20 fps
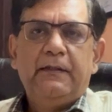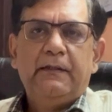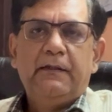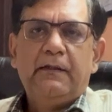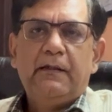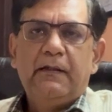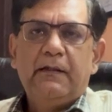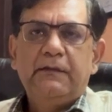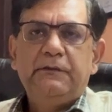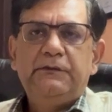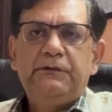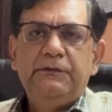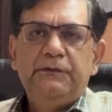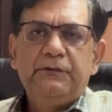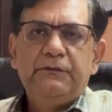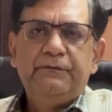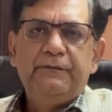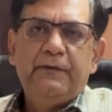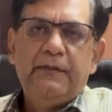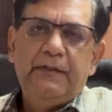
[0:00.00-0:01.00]
Artery
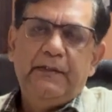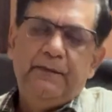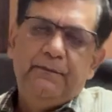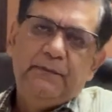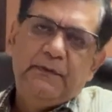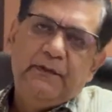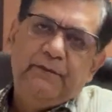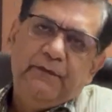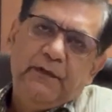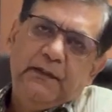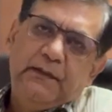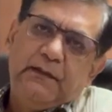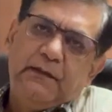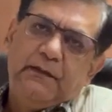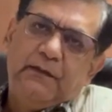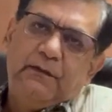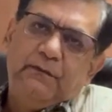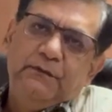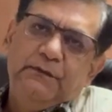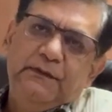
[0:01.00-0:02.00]
of Adamkiewicz
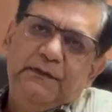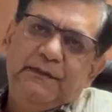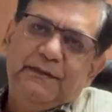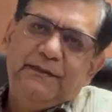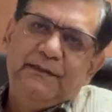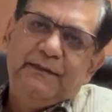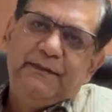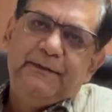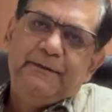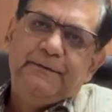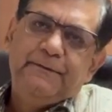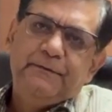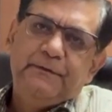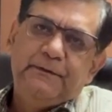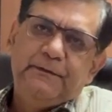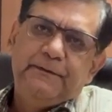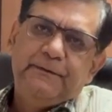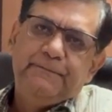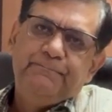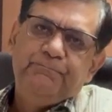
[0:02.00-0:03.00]
around
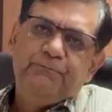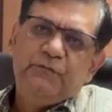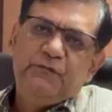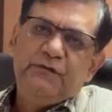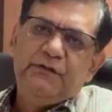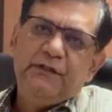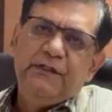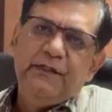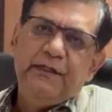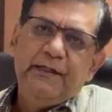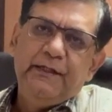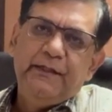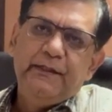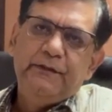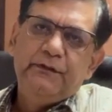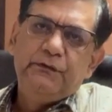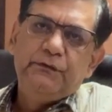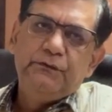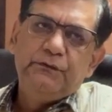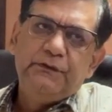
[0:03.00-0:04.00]
the
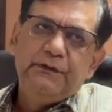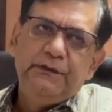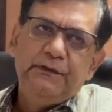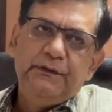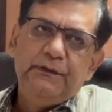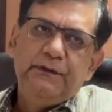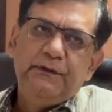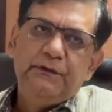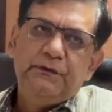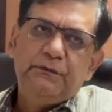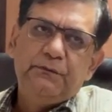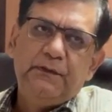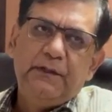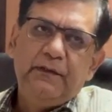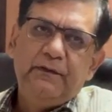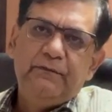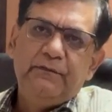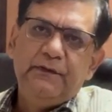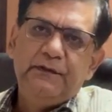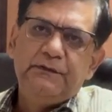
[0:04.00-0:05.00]
T8 to
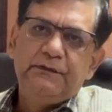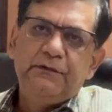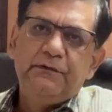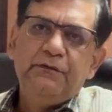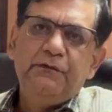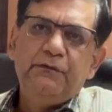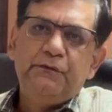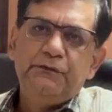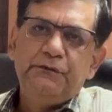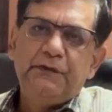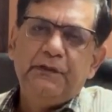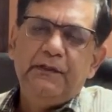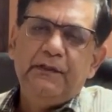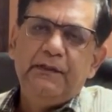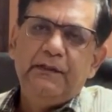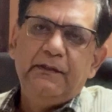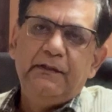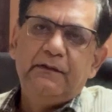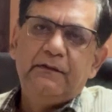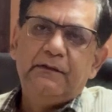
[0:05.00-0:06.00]
T12 region,
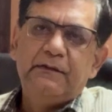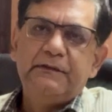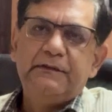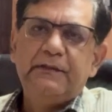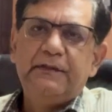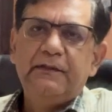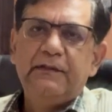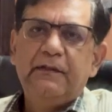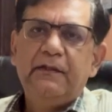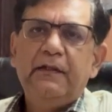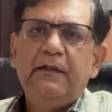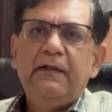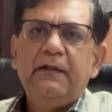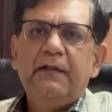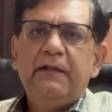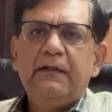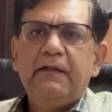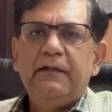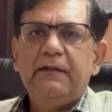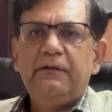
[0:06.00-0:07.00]
usually
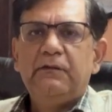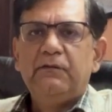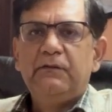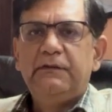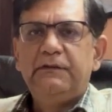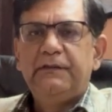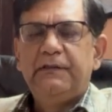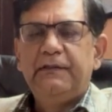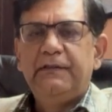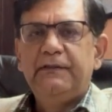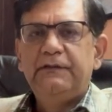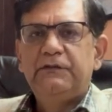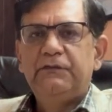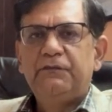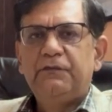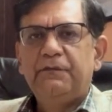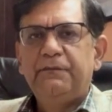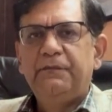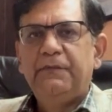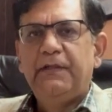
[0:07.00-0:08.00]
it originates
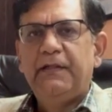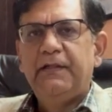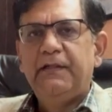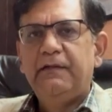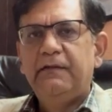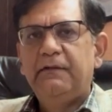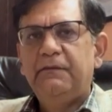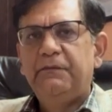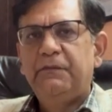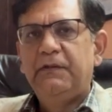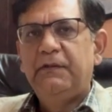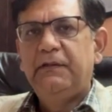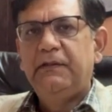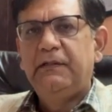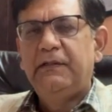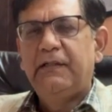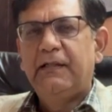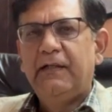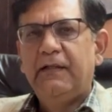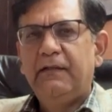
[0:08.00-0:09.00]
from there, but
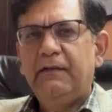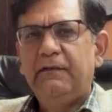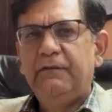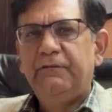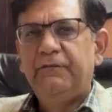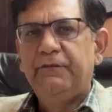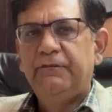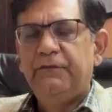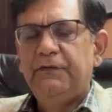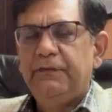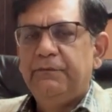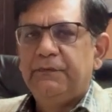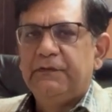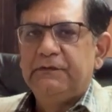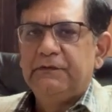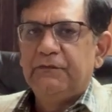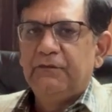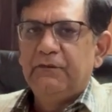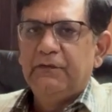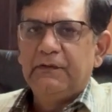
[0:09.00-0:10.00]
it can, in
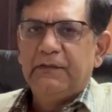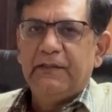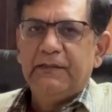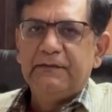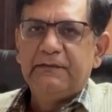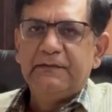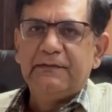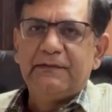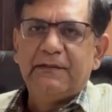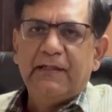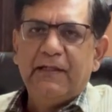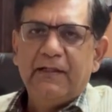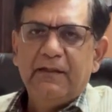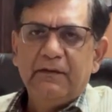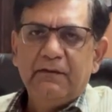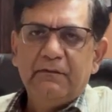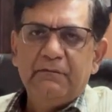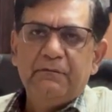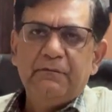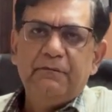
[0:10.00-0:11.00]
15% of the cases,
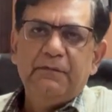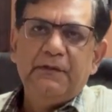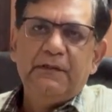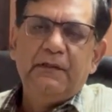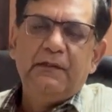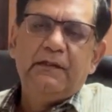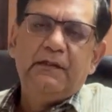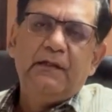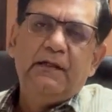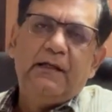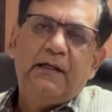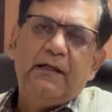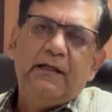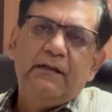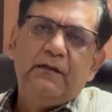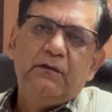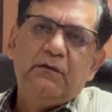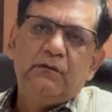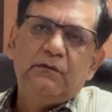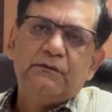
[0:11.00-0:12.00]
can be a little
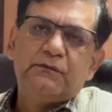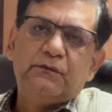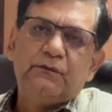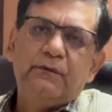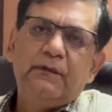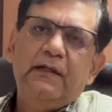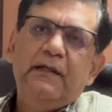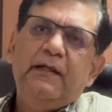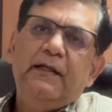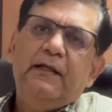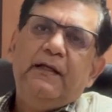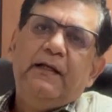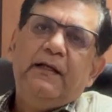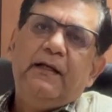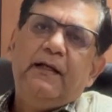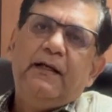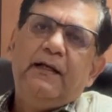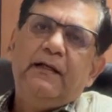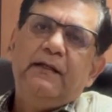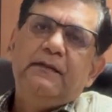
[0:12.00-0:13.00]
higher also.
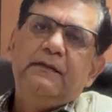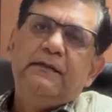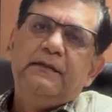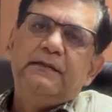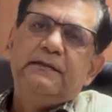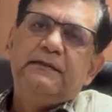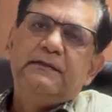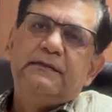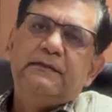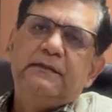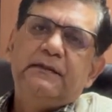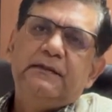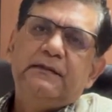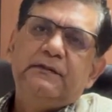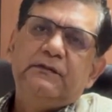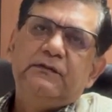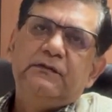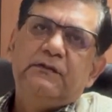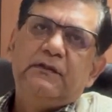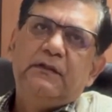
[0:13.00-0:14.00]
And this
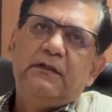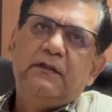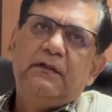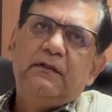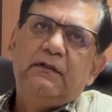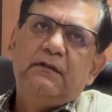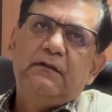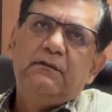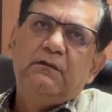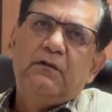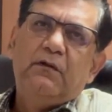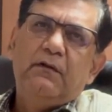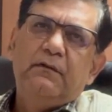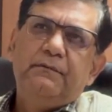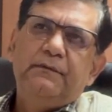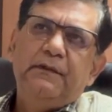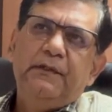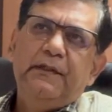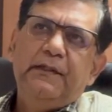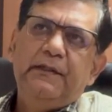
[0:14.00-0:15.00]
is
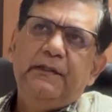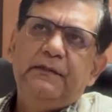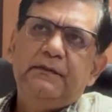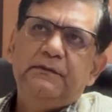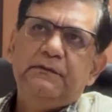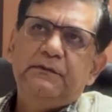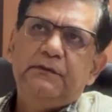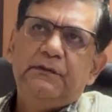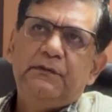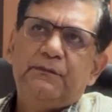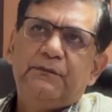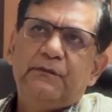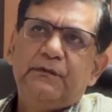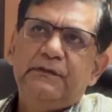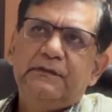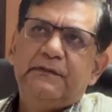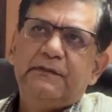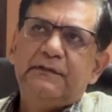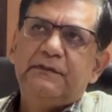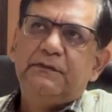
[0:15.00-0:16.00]
normally
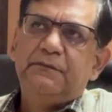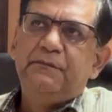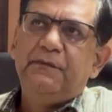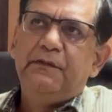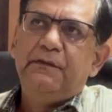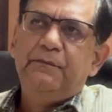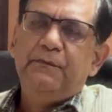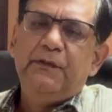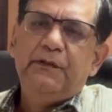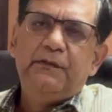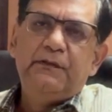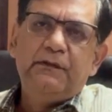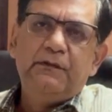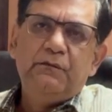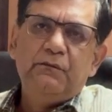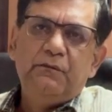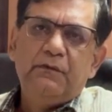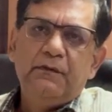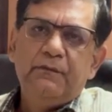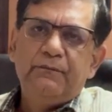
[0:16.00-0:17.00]
0.6 millimeter
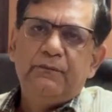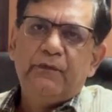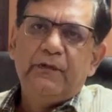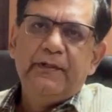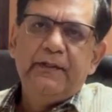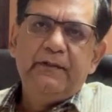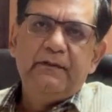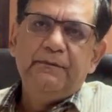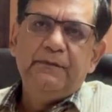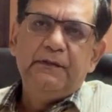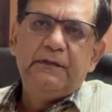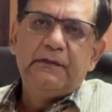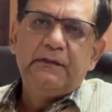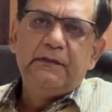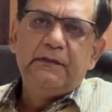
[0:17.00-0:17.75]
to 1 meter